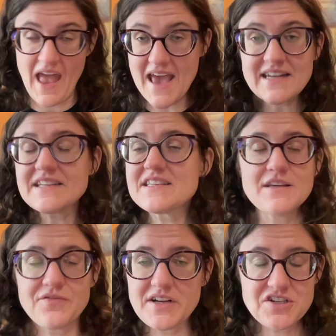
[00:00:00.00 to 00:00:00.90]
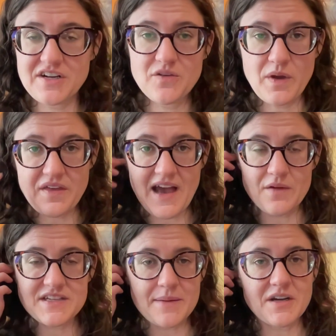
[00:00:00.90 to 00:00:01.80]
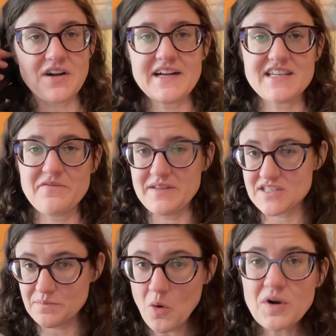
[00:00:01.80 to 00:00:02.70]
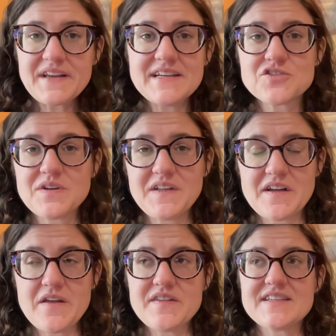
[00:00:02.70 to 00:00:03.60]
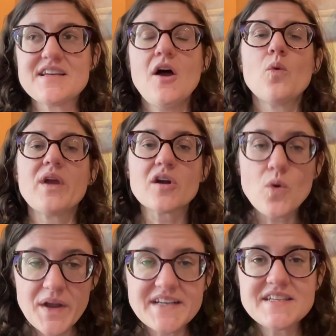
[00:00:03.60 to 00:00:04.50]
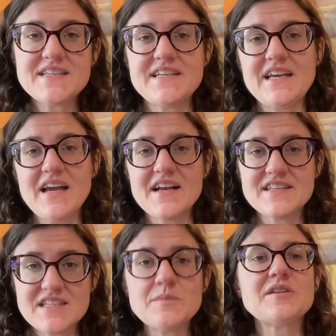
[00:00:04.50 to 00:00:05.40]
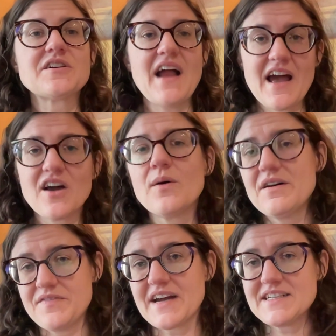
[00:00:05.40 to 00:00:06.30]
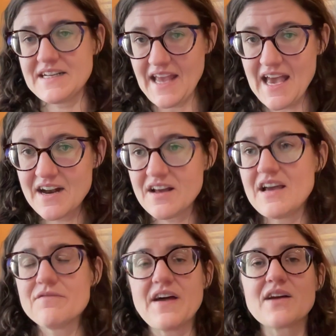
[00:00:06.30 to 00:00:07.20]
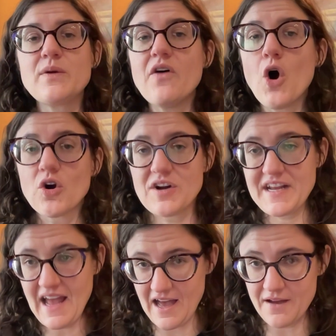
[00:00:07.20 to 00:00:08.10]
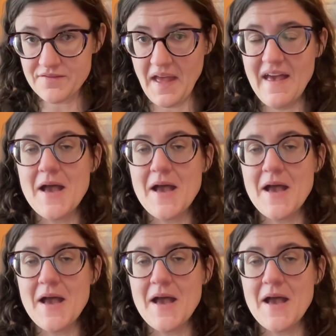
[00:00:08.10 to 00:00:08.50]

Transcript: endlessly frustrated with how the Democrats have been supporting Israel and all of this, we are going to see a similar echo effect in Canada. In fact, we've already have.